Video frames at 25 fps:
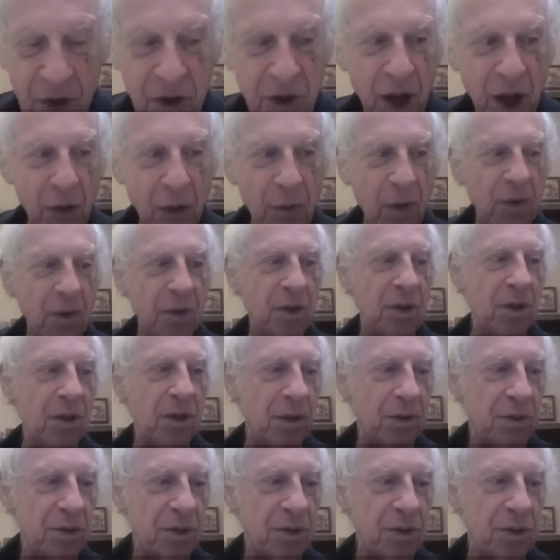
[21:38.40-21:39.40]
So I wrote a
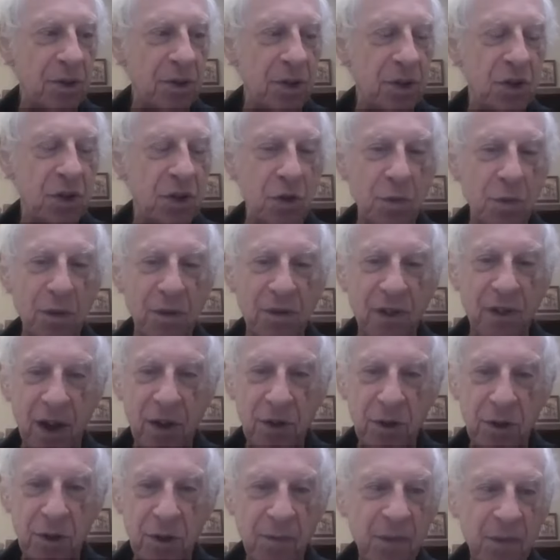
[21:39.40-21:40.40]
note to the
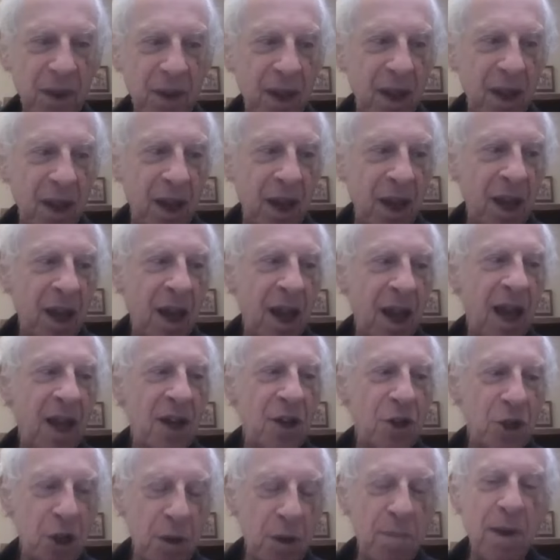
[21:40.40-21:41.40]
supervisor,
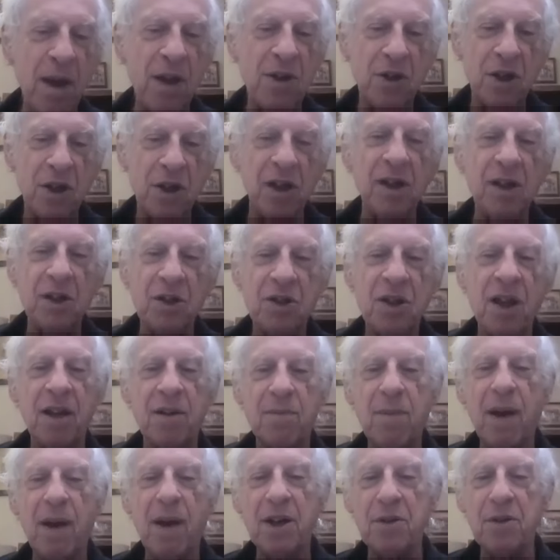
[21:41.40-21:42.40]
and she basically
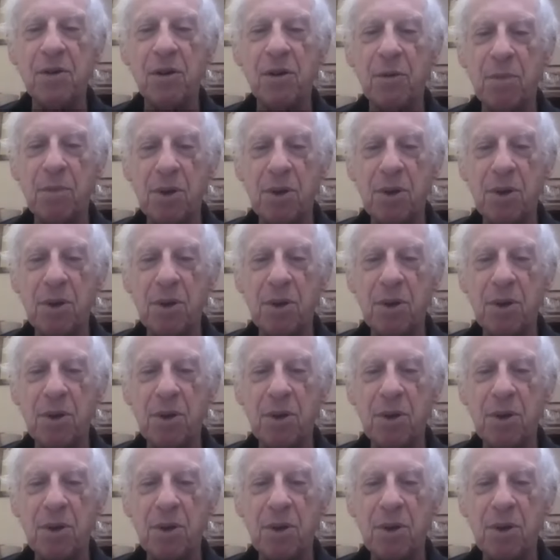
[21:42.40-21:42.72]
said, "Mind your own